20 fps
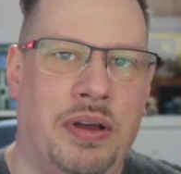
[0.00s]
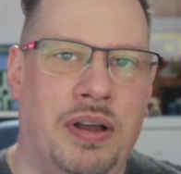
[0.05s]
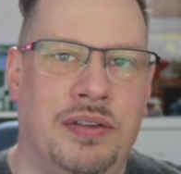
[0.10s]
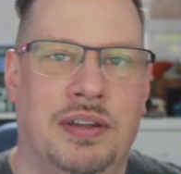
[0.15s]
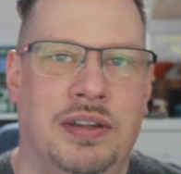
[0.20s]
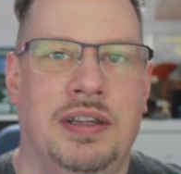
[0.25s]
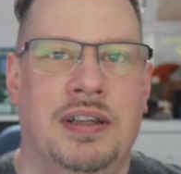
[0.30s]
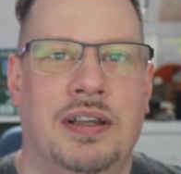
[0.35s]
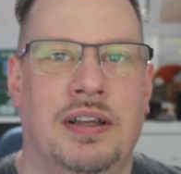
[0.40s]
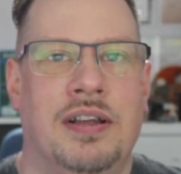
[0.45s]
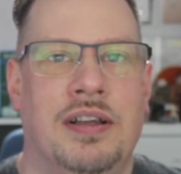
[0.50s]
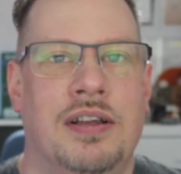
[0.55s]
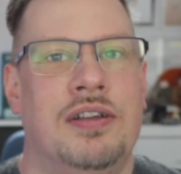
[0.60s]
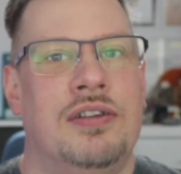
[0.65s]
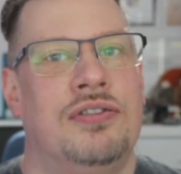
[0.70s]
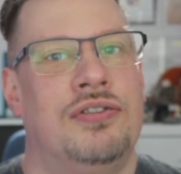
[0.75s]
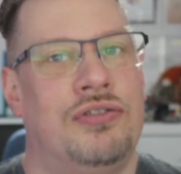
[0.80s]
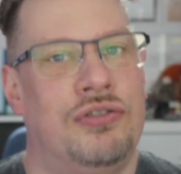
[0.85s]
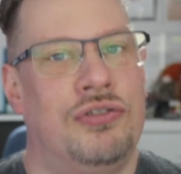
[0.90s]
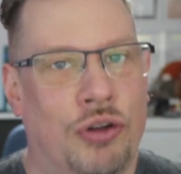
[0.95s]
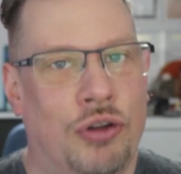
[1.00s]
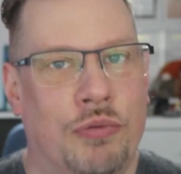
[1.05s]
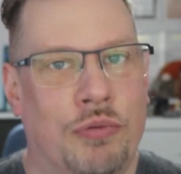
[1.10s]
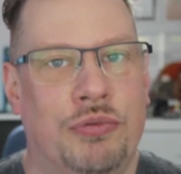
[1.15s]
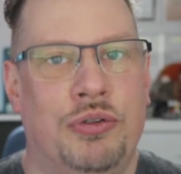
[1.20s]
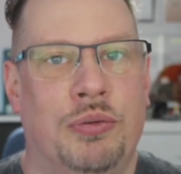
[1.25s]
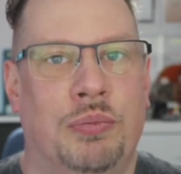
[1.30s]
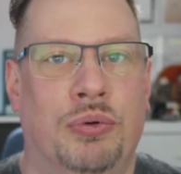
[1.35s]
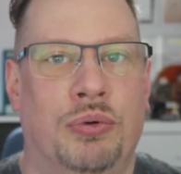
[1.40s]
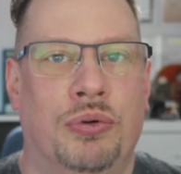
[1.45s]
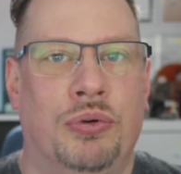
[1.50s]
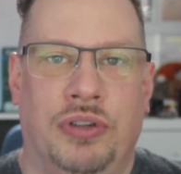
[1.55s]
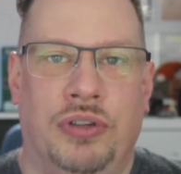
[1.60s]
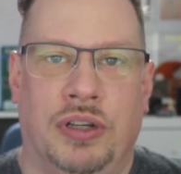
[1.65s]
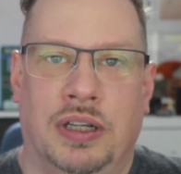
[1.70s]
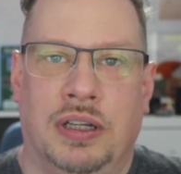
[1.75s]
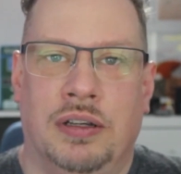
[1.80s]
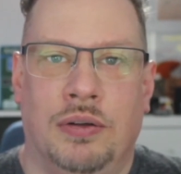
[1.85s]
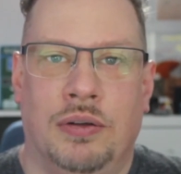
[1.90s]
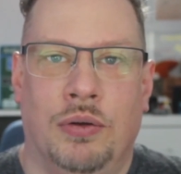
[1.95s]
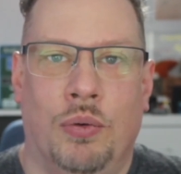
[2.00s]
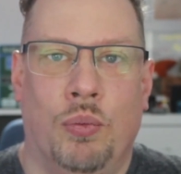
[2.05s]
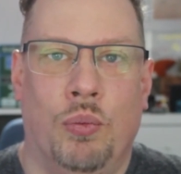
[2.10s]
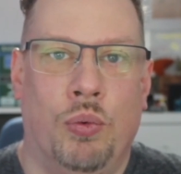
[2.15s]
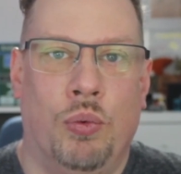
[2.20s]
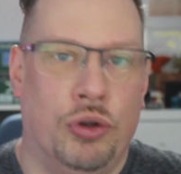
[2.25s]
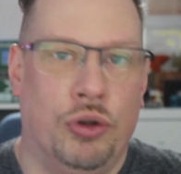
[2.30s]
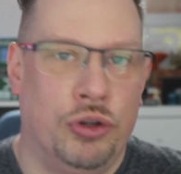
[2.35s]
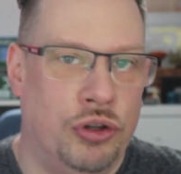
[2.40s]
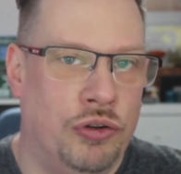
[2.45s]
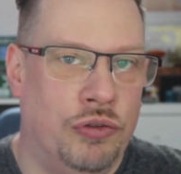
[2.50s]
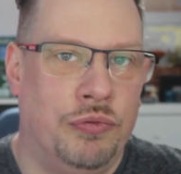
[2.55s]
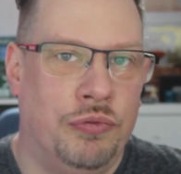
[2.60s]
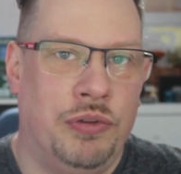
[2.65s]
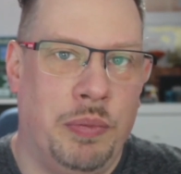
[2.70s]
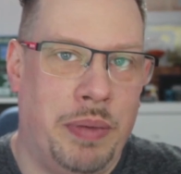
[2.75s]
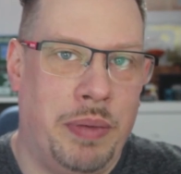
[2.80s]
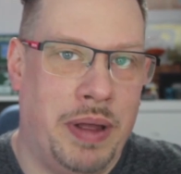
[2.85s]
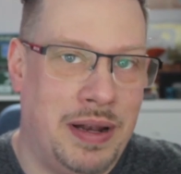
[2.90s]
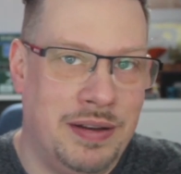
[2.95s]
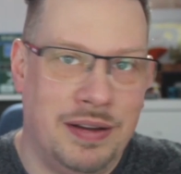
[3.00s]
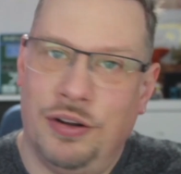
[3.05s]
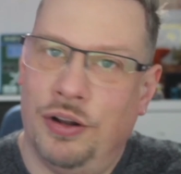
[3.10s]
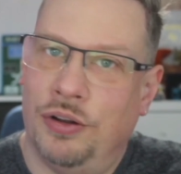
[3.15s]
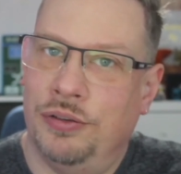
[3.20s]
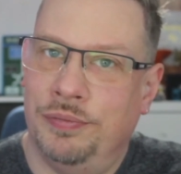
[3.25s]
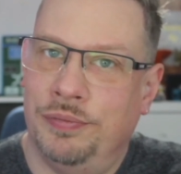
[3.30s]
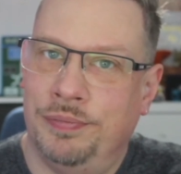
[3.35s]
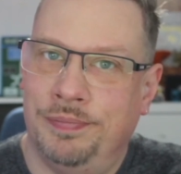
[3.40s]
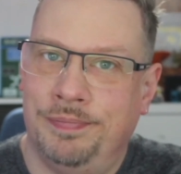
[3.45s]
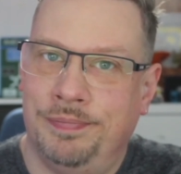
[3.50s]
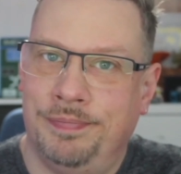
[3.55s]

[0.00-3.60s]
party stop supporting what you've depended on.